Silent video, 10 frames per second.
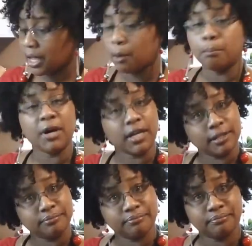
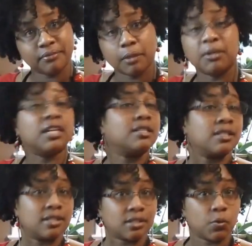But because
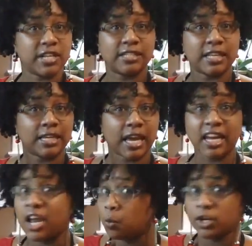it is a Wednesday
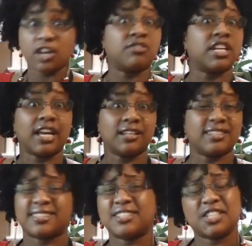night and whatever night it
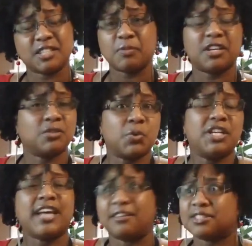is, and just because
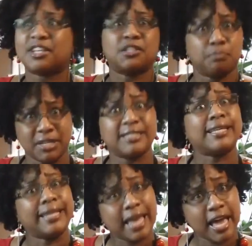we have such
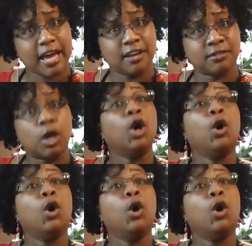busy lives,